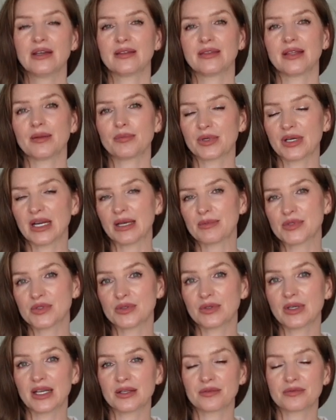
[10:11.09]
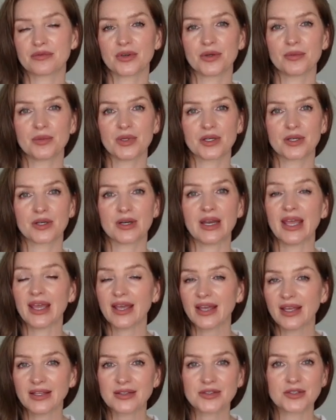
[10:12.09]
that perhaps you got from your
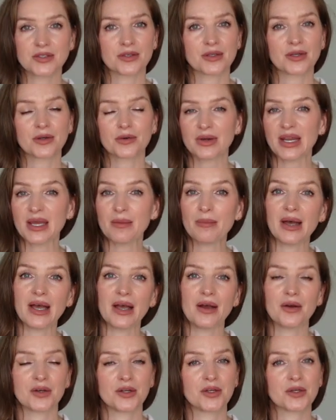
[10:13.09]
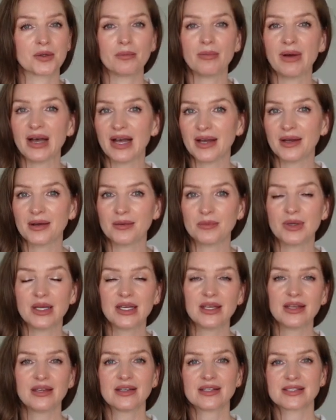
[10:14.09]
aunt, your grandma, or your mom,
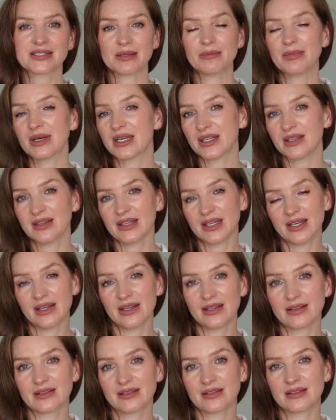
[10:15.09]
somebody that